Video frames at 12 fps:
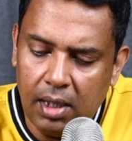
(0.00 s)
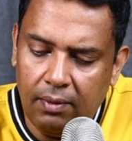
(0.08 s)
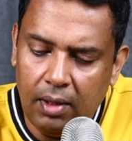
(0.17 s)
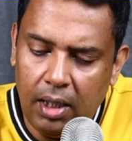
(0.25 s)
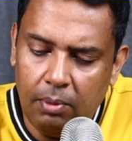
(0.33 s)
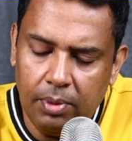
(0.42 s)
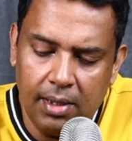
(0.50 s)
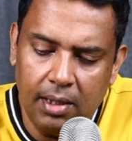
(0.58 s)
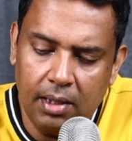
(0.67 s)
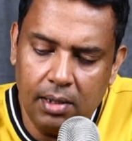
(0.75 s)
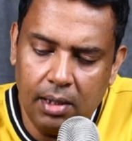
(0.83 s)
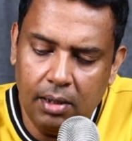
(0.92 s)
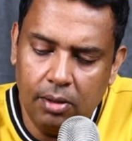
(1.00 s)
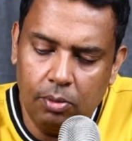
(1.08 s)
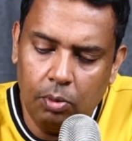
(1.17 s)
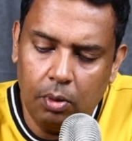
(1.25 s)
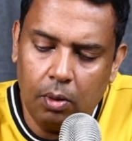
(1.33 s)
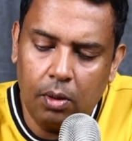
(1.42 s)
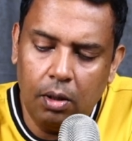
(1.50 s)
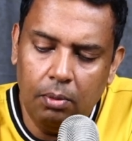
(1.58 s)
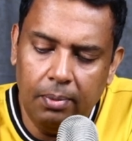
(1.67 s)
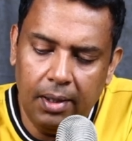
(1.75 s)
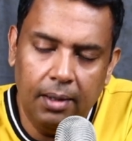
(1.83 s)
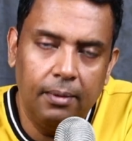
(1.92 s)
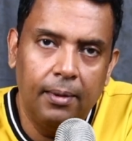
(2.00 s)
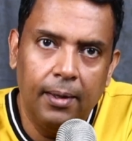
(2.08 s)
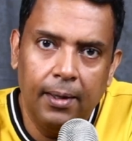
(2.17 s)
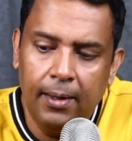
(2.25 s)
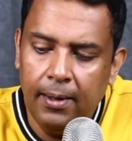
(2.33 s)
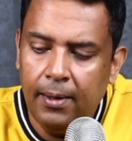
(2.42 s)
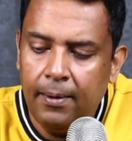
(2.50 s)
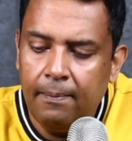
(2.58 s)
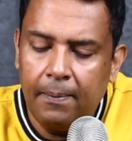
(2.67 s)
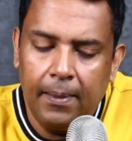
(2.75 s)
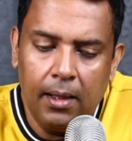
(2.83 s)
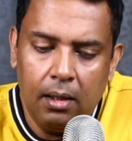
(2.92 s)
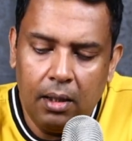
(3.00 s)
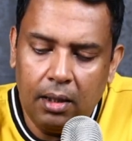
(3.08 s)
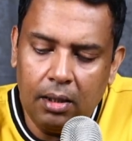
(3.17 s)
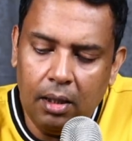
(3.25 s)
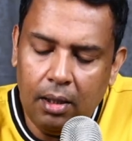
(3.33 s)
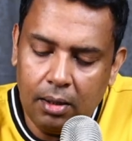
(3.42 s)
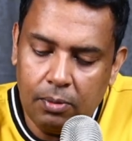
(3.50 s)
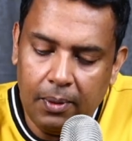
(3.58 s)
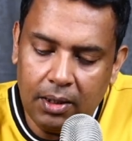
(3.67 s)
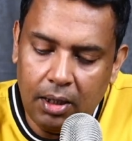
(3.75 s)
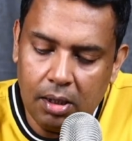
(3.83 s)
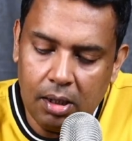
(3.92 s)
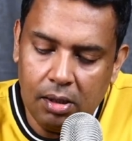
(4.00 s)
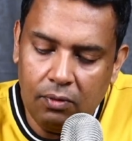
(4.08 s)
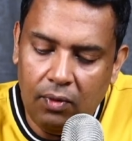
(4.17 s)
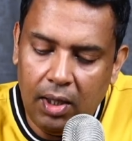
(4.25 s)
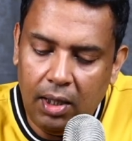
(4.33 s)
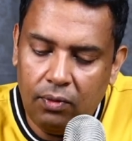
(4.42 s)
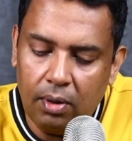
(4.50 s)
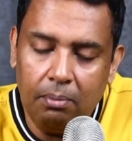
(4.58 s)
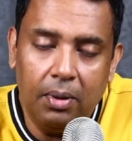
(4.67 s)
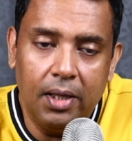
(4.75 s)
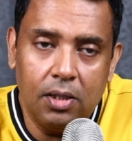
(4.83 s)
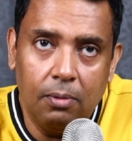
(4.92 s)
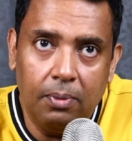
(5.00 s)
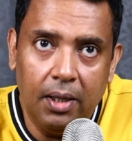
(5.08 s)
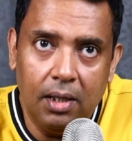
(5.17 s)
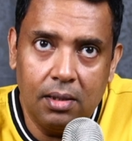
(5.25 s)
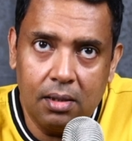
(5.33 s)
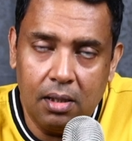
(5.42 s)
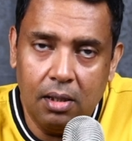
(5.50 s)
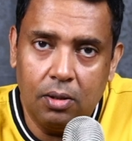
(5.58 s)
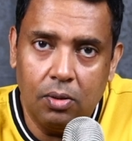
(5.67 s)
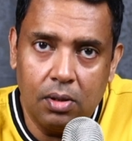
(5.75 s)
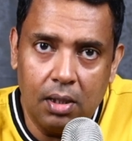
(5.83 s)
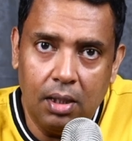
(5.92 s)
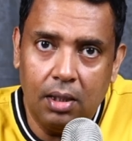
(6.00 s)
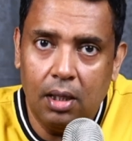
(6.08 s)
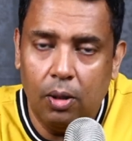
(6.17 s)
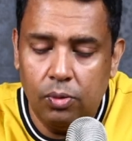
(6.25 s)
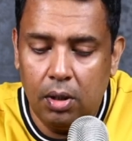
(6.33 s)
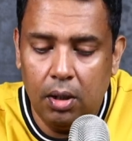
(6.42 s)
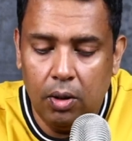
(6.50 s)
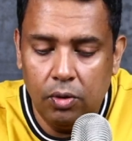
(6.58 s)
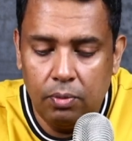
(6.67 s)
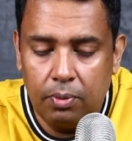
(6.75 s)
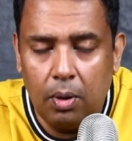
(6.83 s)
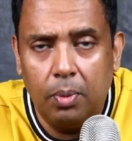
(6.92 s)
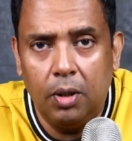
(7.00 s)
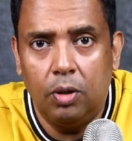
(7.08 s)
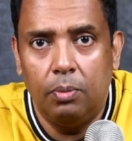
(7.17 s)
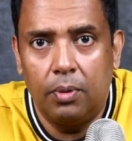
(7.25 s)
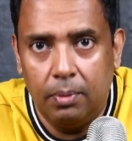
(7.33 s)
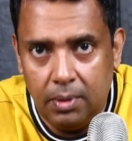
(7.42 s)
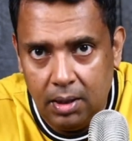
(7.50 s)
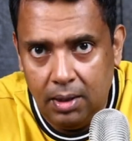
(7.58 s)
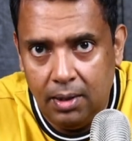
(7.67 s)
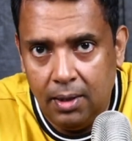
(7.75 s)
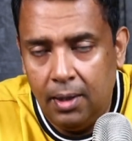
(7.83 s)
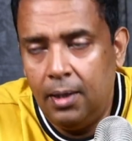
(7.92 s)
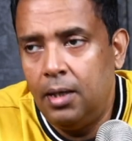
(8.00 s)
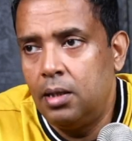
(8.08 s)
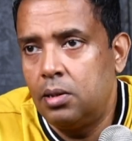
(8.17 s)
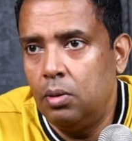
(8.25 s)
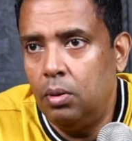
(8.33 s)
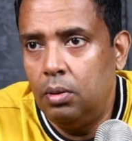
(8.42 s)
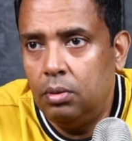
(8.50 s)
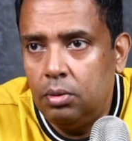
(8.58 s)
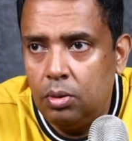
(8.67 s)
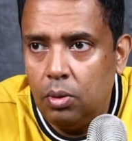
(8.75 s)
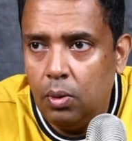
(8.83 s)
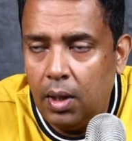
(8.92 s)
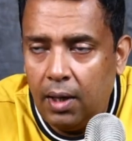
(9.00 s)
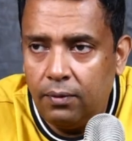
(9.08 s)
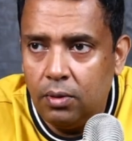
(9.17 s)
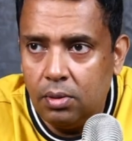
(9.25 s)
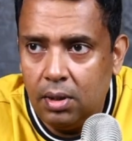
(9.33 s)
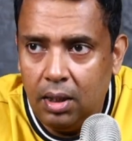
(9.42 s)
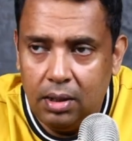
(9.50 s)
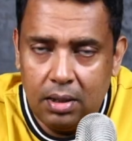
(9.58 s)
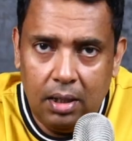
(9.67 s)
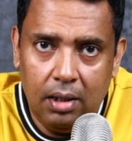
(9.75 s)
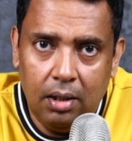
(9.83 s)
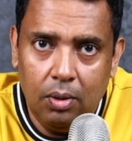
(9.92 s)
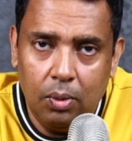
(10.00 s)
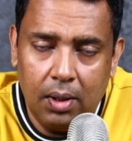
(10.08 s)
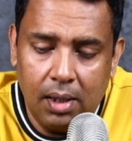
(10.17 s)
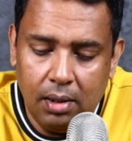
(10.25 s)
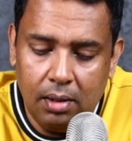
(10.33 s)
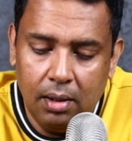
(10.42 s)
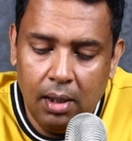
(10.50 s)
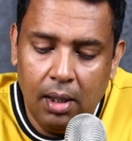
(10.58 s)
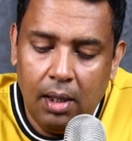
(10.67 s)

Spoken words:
7-8% and say this is what it will be. Rental expectations vary from place to place, street to street, house to house, property to property. So you have to seriously look at it.